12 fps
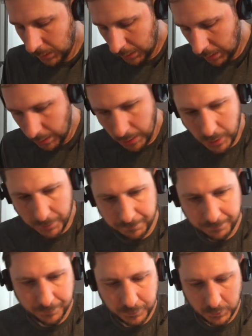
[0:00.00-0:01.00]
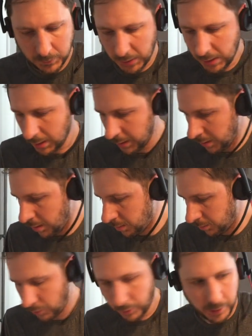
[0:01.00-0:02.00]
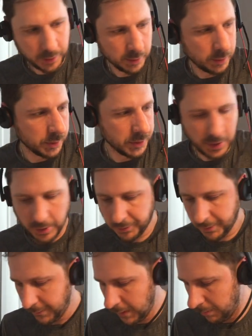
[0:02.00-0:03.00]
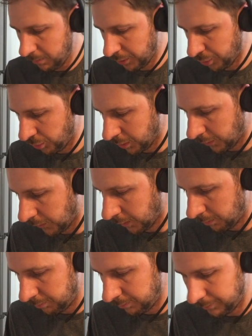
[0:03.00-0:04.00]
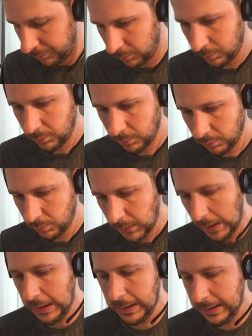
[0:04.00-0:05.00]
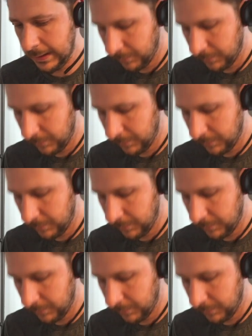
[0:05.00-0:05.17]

Yeah, and now I'm running out of ember tokens. Alright,